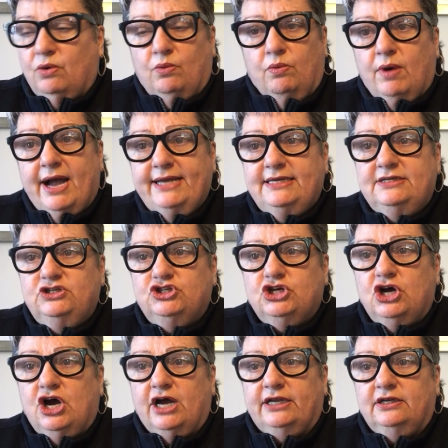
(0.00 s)
Why did
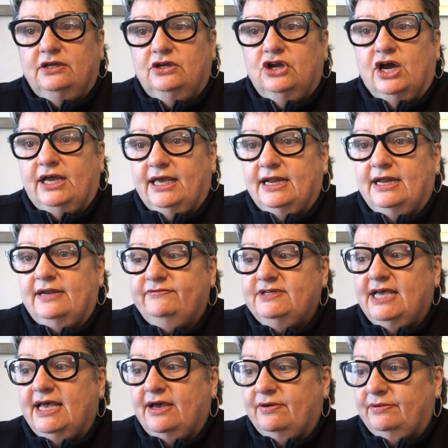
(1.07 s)
John not get out of
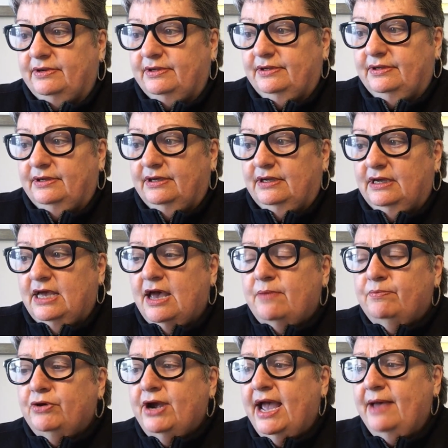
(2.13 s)
town?
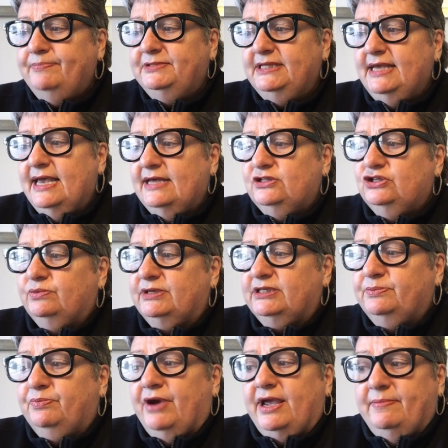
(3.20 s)
Perhaps the answer was
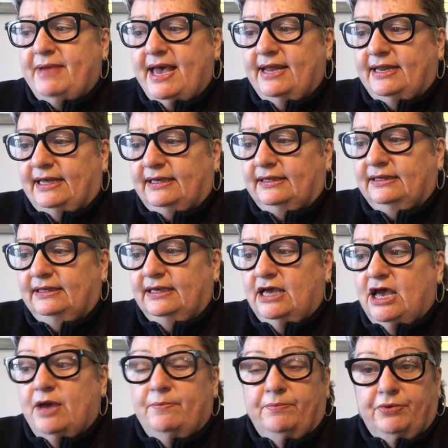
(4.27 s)
pragmatic.
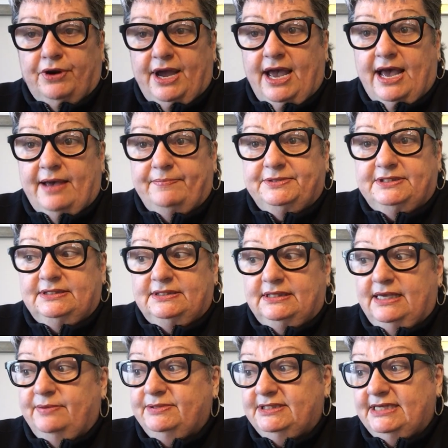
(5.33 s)
Perhaps
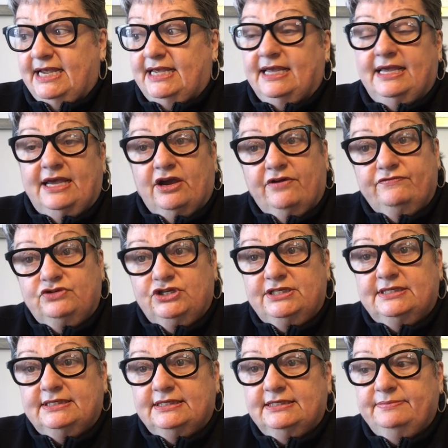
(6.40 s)
he was taking care of
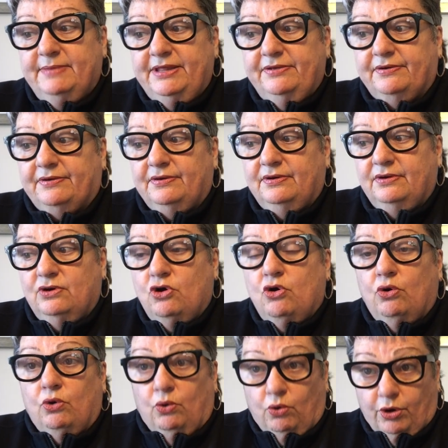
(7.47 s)
Jesus' mother.
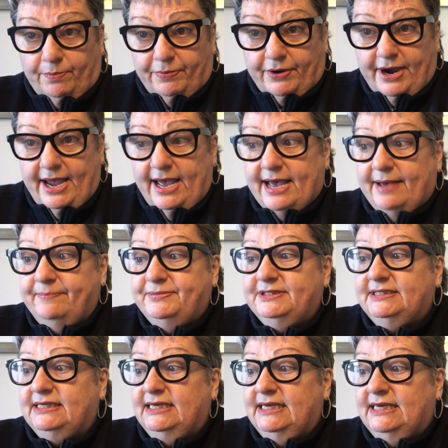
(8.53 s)
Or
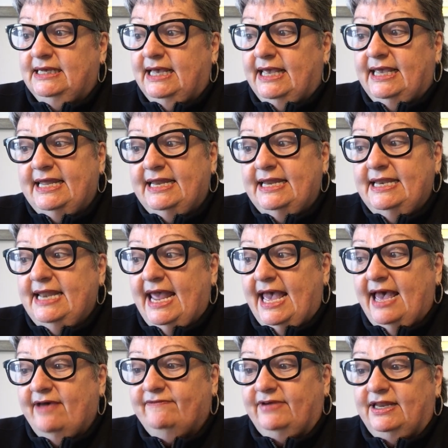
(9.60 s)
perhaps he didn't
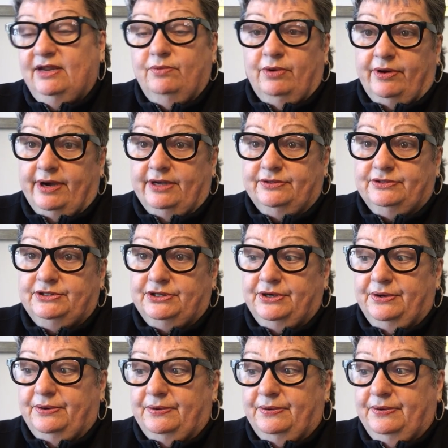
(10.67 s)
have anywhere else to
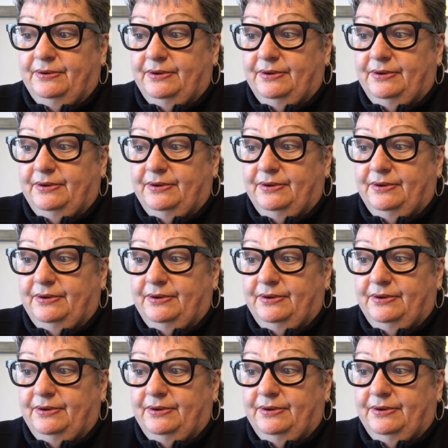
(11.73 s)
go.